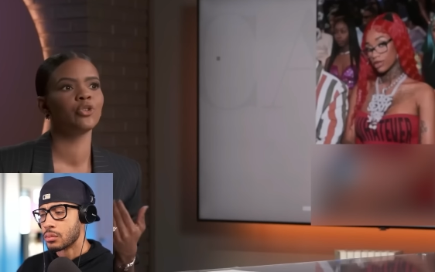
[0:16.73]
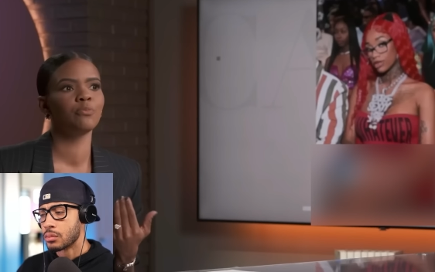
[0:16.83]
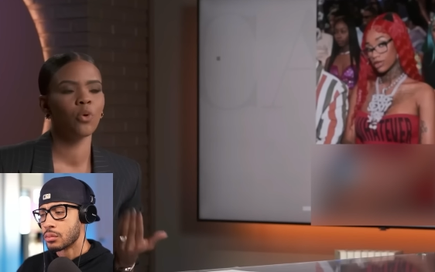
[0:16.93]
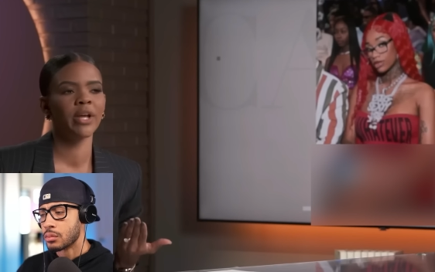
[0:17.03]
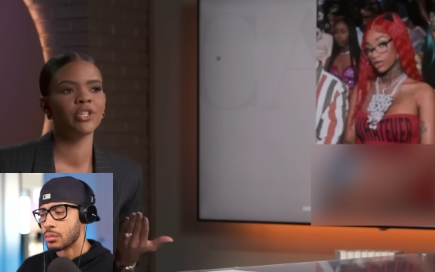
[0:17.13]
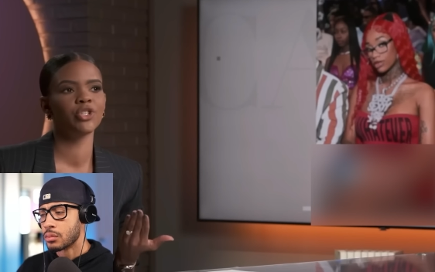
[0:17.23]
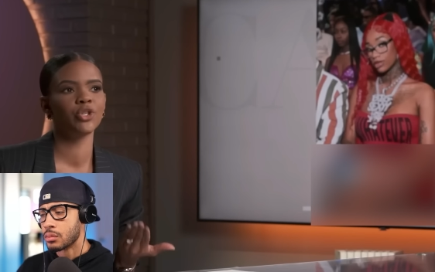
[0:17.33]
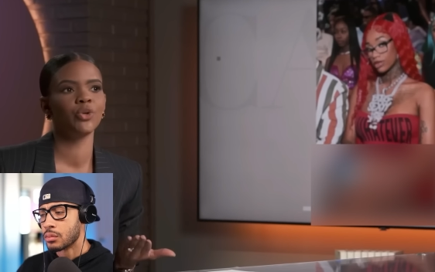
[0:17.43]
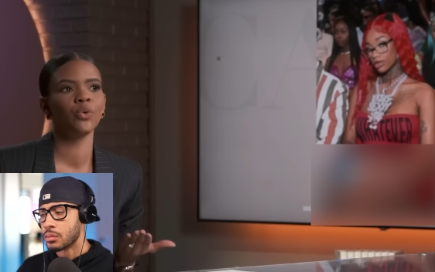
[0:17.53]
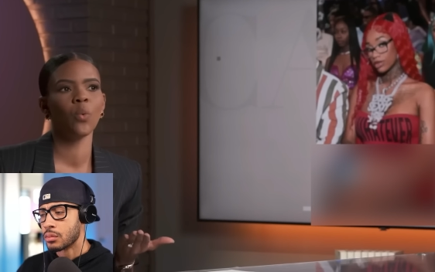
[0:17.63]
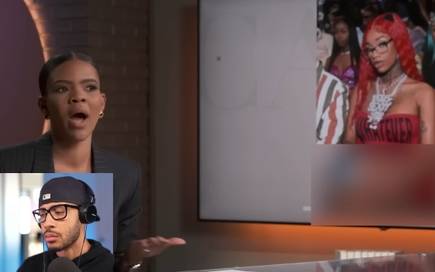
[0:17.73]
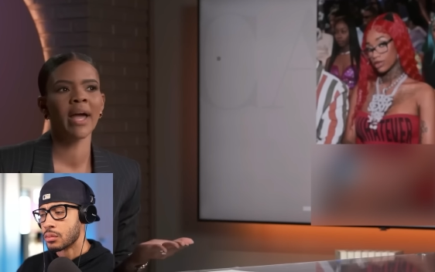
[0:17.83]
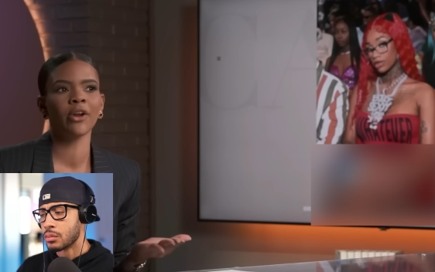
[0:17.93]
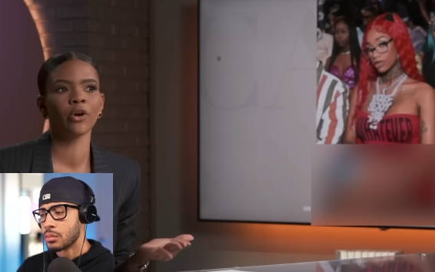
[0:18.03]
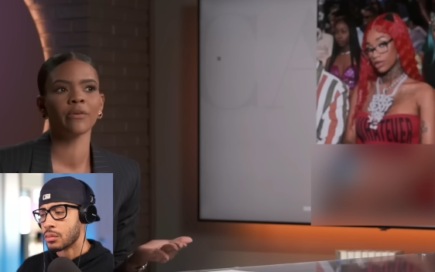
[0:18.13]
Speaker 1: to point to why
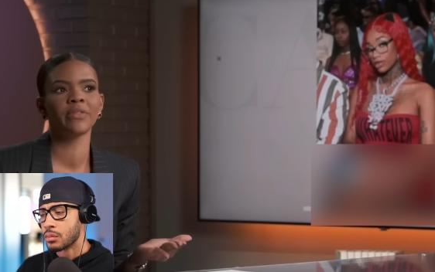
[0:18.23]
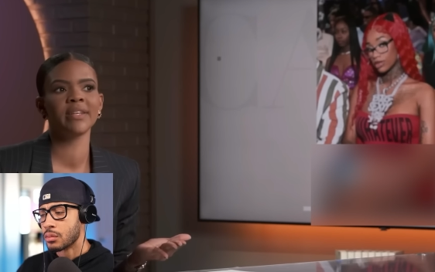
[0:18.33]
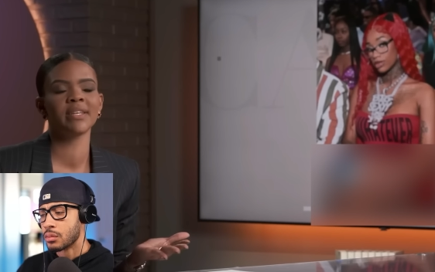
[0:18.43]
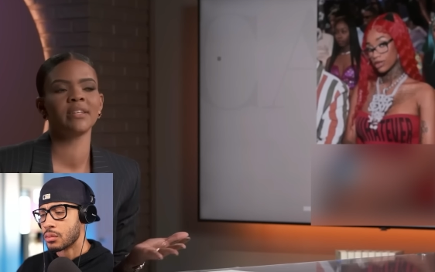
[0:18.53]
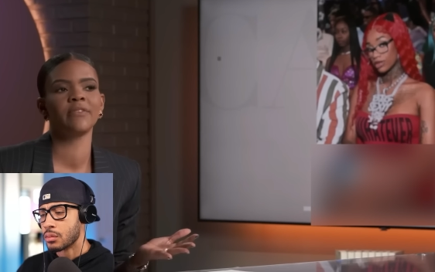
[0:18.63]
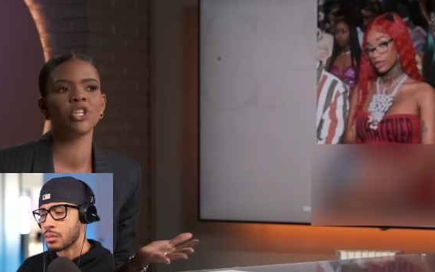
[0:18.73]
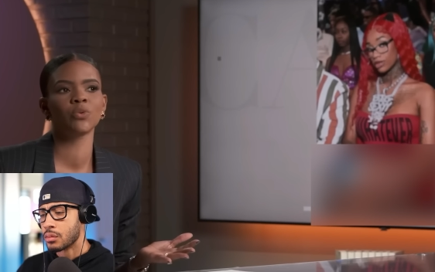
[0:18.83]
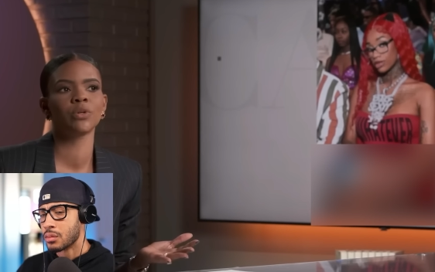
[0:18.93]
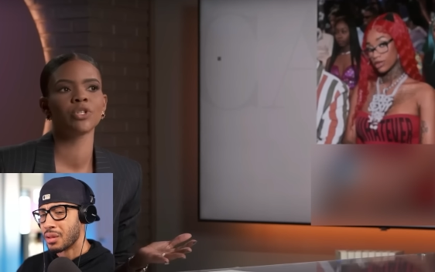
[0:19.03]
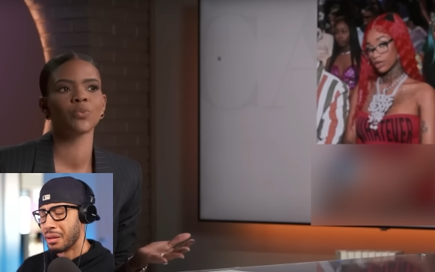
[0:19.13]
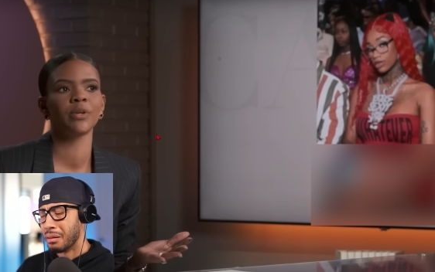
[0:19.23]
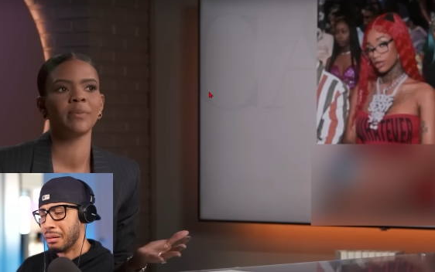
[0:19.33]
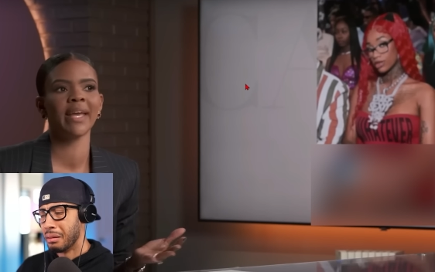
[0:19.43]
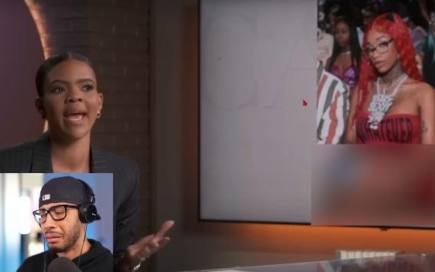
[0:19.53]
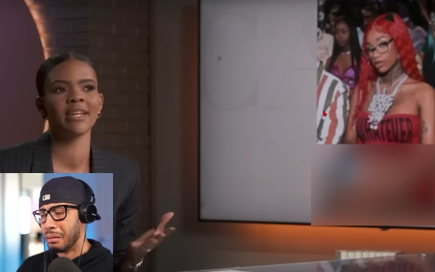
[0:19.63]
on earth these individuals would
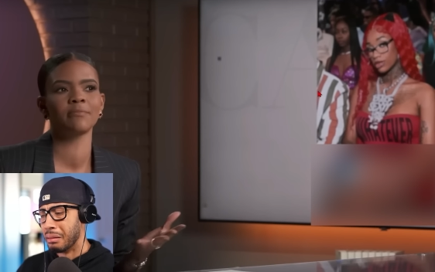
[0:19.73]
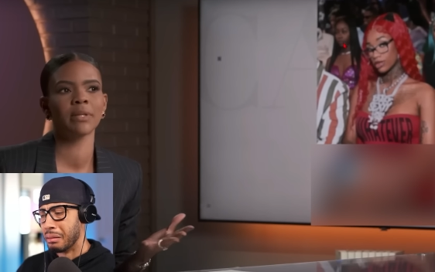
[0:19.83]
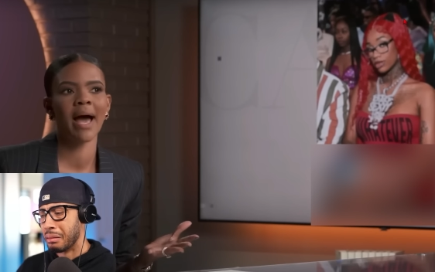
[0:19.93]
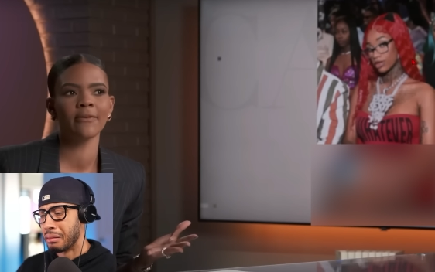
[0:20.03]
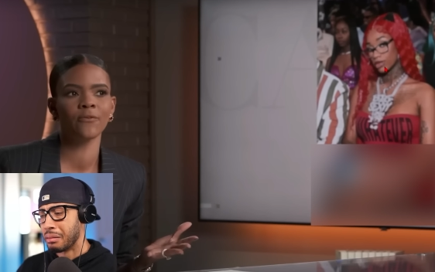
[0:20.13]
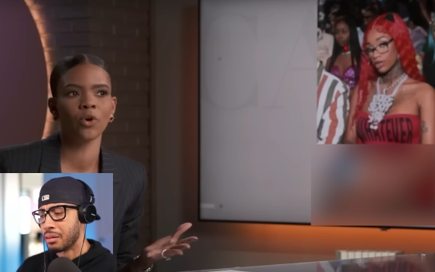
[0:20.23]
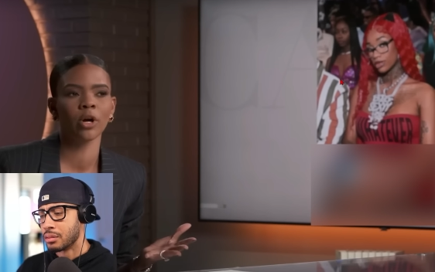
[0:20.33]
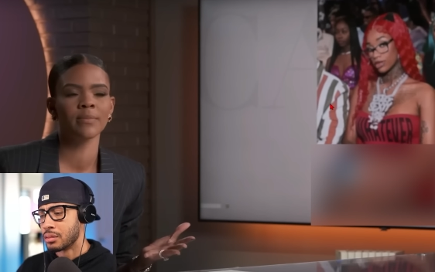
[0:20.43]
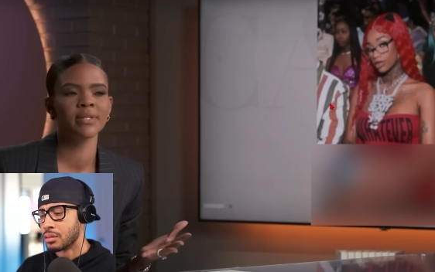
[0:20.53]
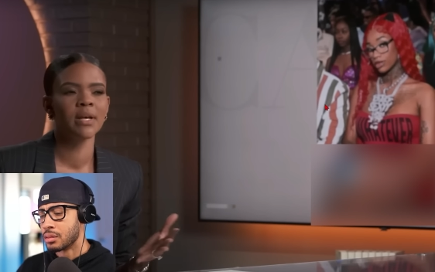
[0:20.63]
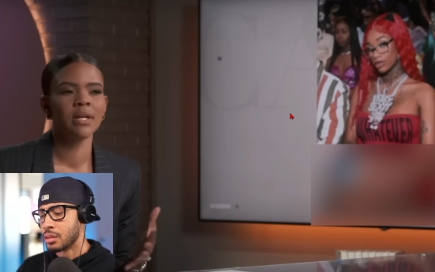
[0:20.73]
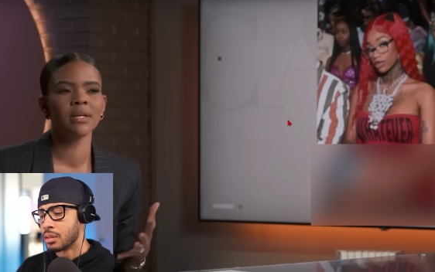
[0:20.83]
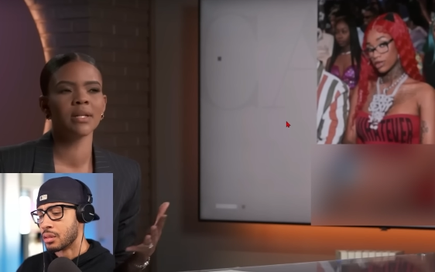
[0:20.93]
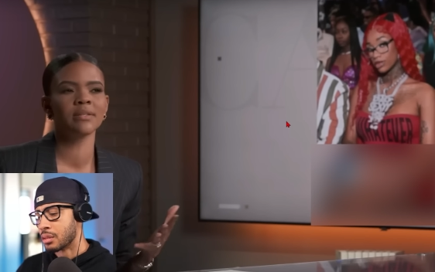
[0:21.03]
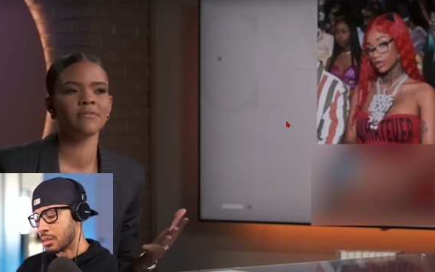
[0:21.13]
oh. be platforms,
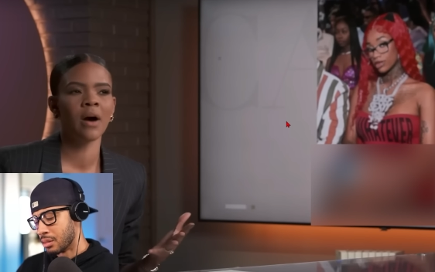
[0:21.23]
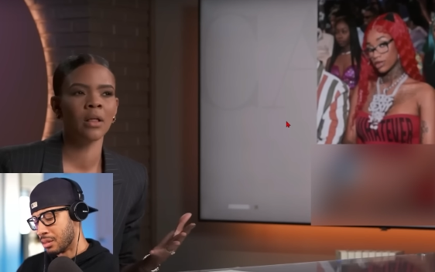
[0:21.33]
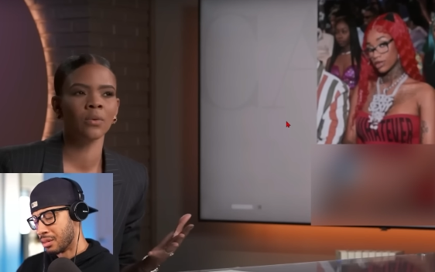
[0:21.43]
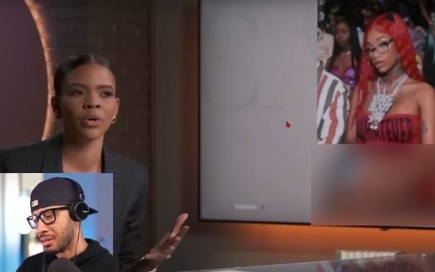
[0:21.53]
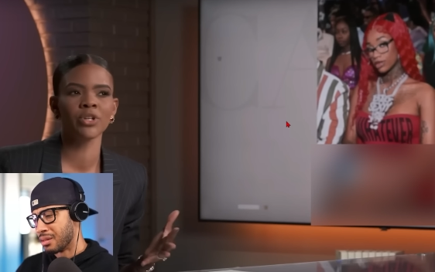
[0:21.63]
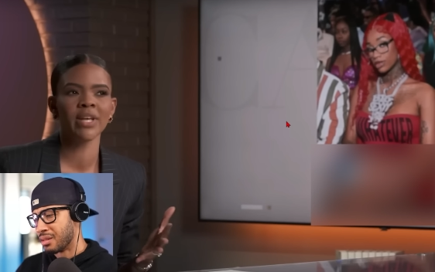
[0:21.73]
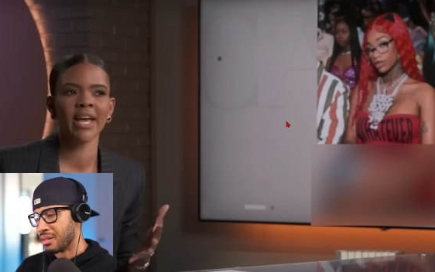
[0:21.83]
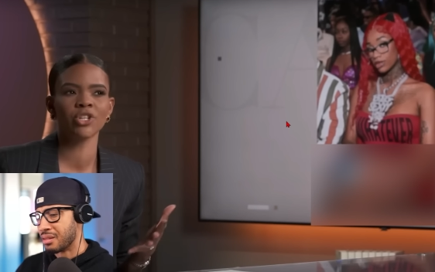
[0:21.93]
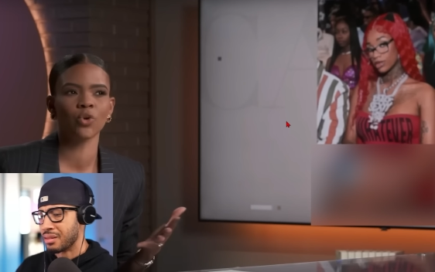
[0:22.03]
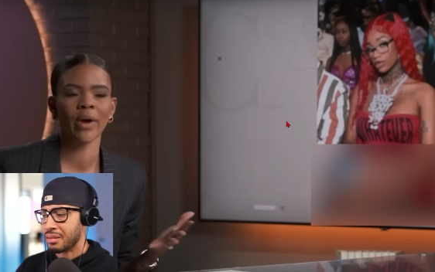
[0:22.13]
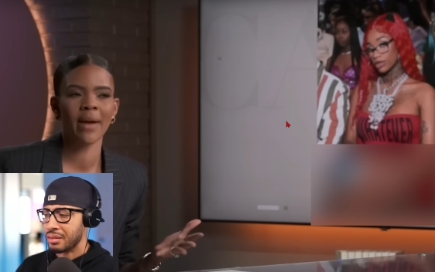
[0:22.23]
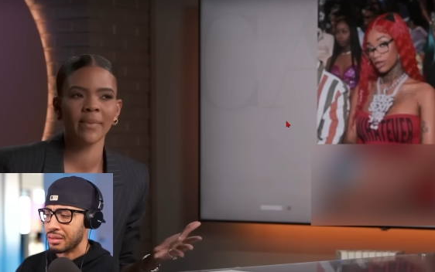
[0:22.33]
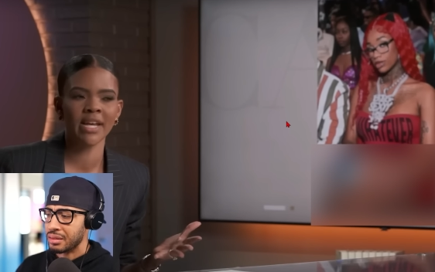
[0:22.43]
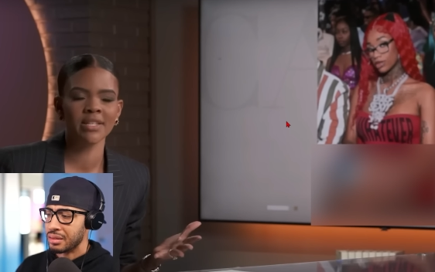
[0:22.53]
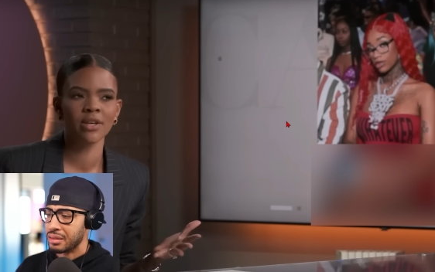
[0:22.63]
tons of followers, and
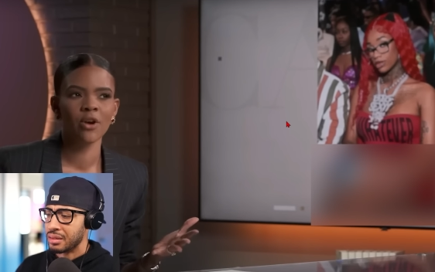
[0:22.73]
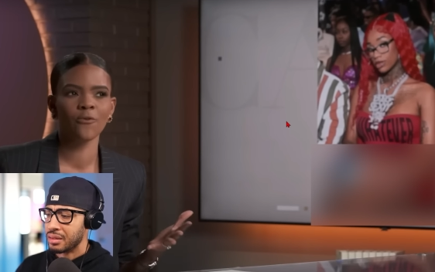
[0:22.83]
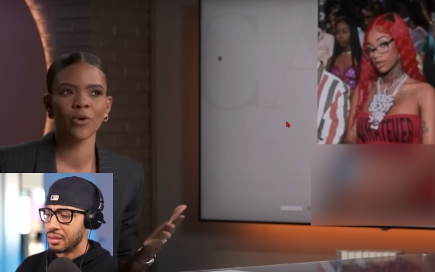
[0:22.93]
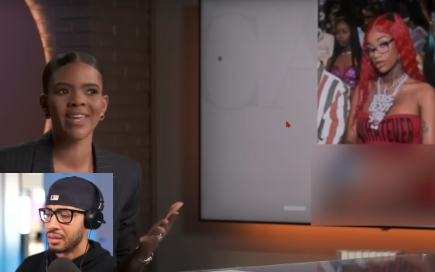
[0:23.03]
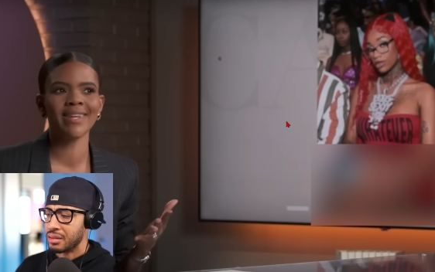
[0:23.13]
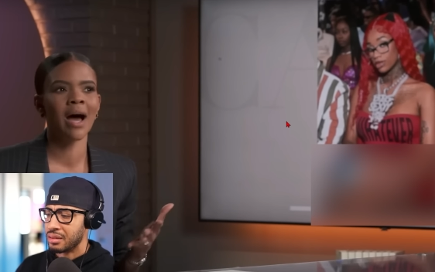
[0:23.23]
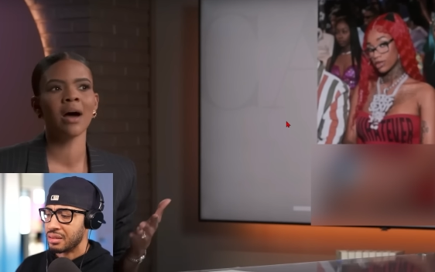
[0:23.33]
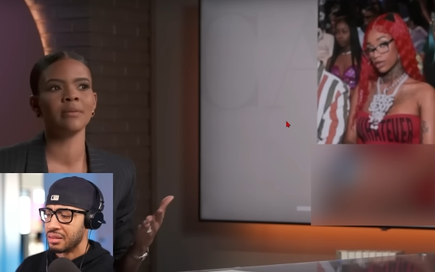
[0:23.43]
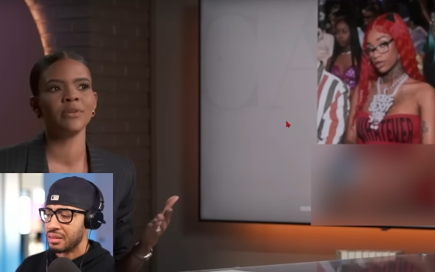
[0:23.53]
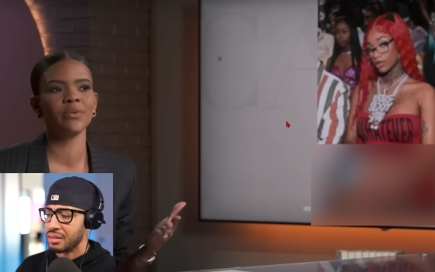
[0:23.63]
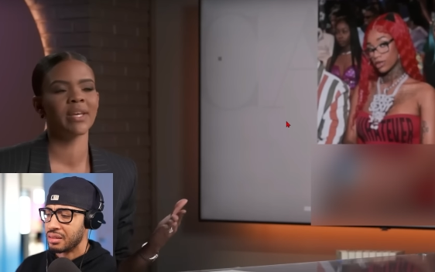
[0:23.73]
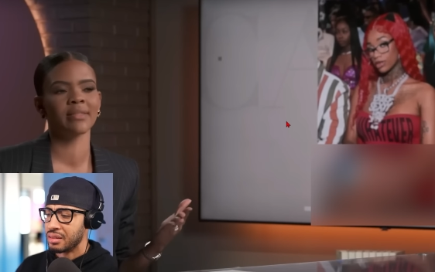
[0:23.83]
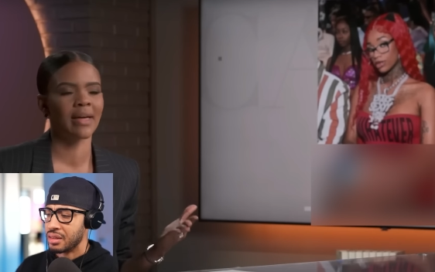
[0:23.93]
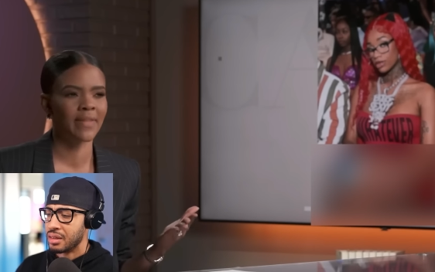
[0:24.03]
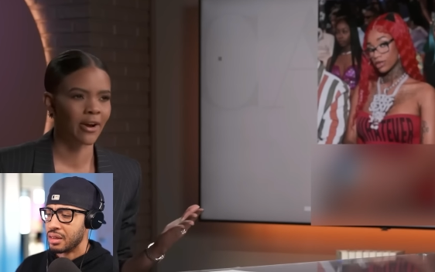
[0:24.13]
Grammys for the
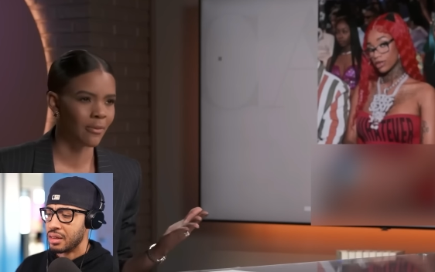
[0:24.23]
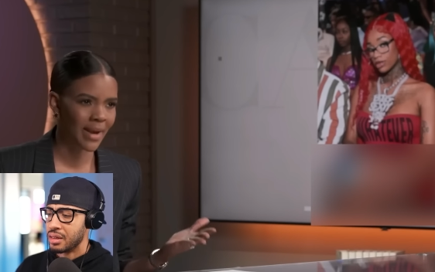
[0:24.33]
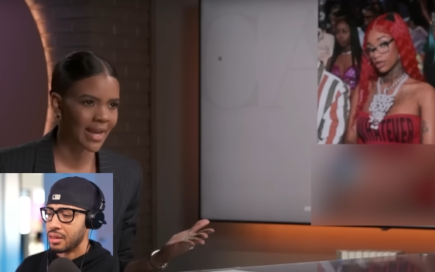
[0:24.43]
non-music that they are